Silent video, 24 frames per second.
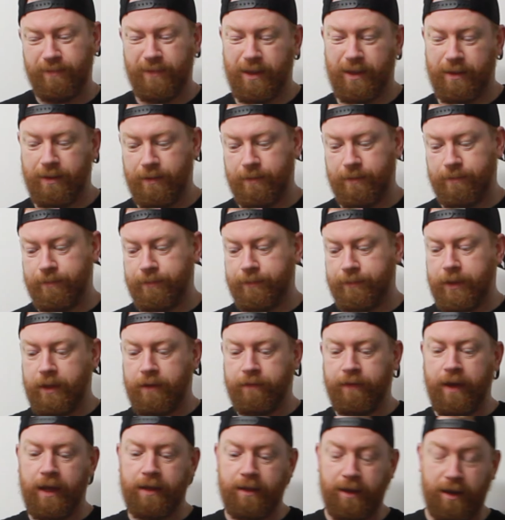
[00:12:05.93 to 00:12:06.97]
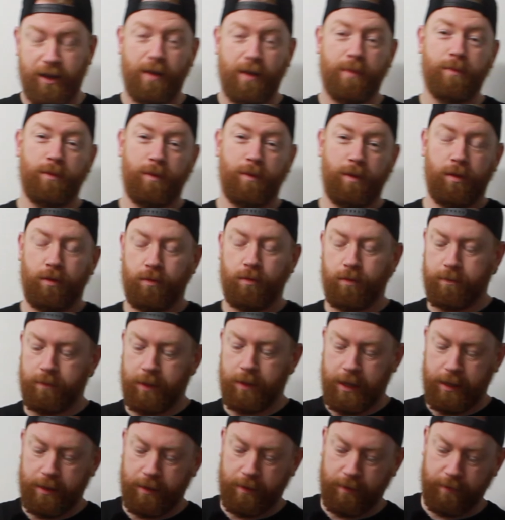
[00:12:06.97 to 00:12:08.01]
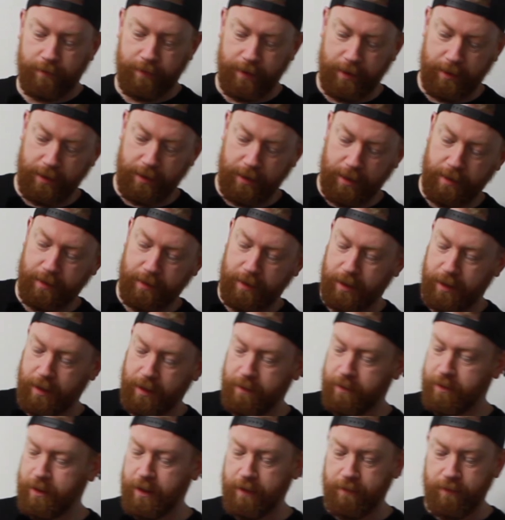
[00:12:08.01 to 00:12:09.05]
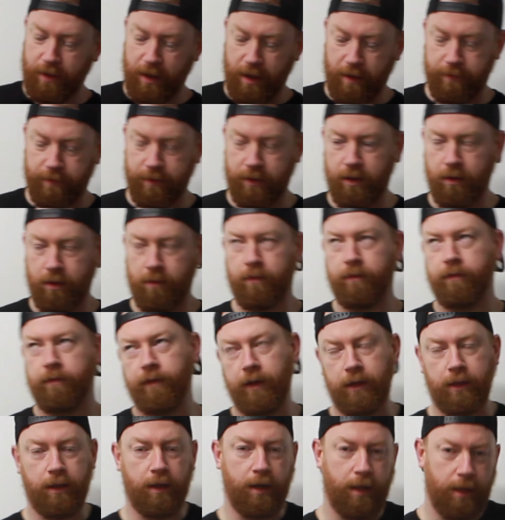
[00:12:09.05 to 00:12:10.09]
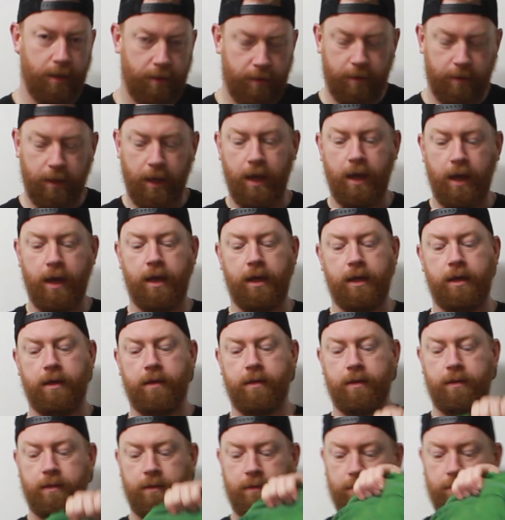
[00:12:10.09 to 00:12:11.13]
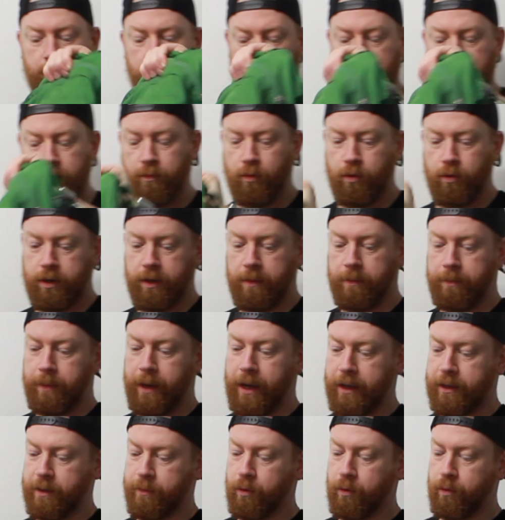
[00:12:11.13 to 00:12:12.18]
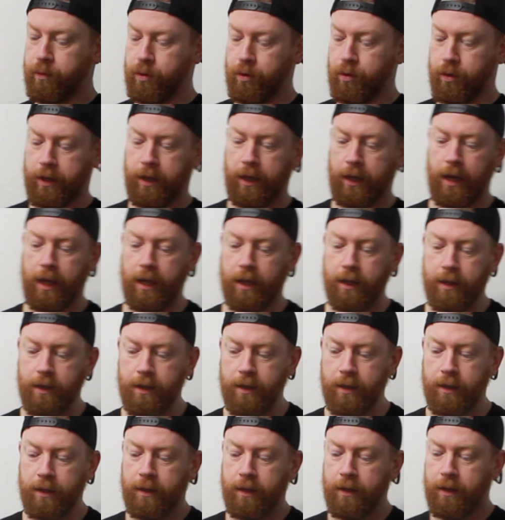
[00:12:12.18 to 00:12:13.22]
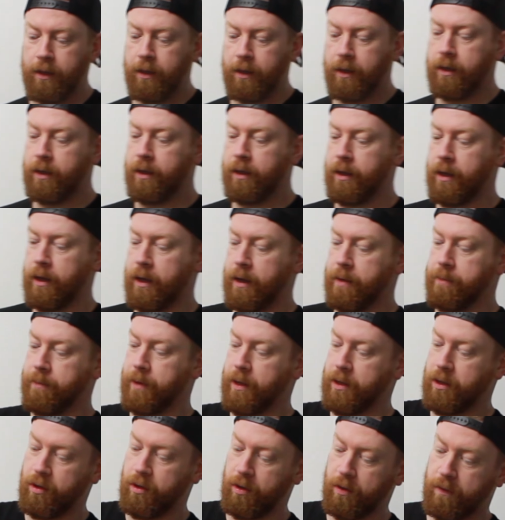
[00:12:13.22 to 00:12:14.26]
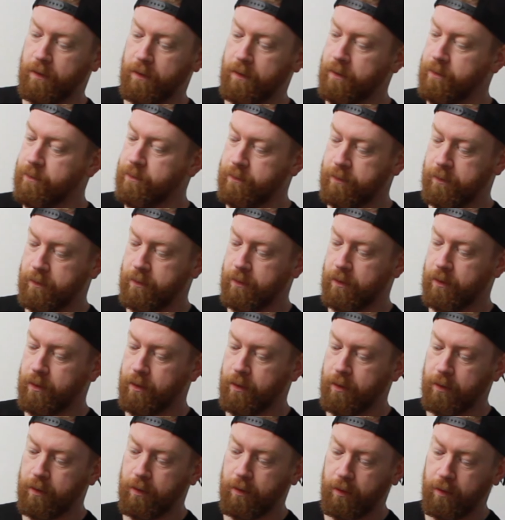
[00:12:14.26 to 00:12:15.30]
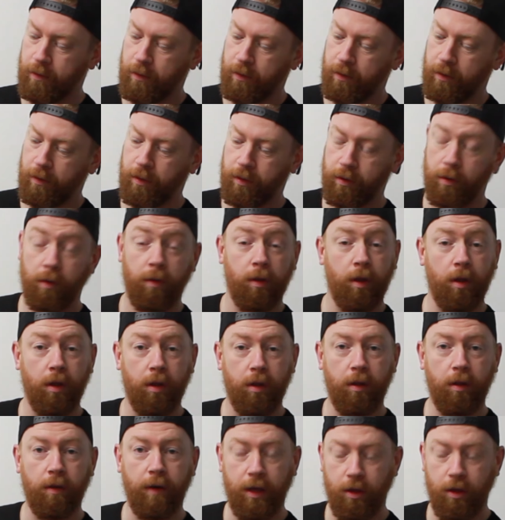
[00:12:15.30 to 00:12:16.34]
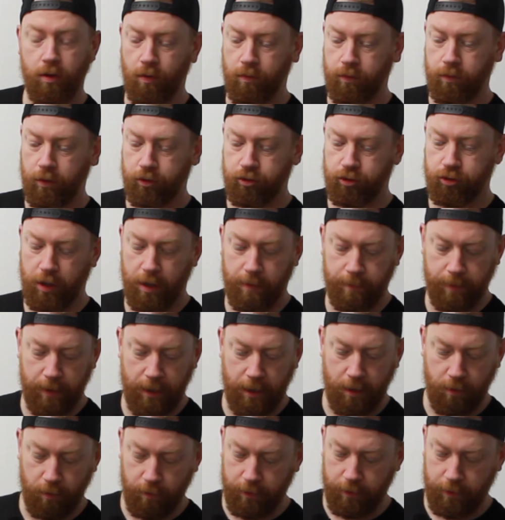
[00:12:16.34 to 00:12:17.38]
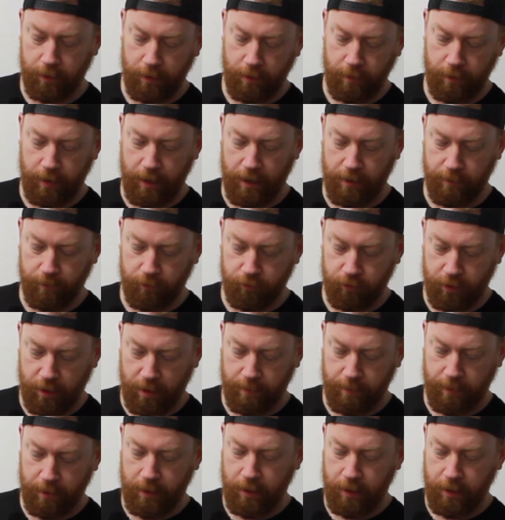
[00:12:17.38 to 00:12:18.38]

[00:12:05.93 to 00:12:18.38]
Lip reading: The fact that it comes with its own bladder is fantastic. It saves you having to go and find the right size and one that's more compatible with your kit, and just through the right shoulder strap and then onto the sternum strap.